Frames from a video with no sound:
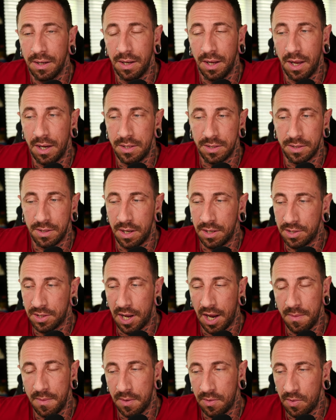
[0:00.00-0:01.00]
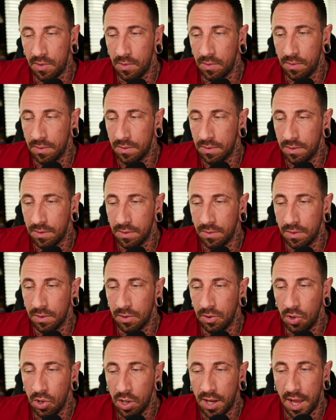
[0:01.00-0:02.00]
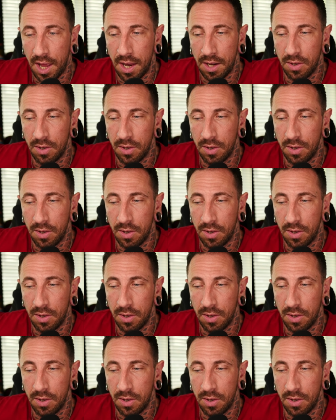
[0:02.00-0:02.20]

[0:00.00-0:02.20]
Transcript: It just kind of makes you look at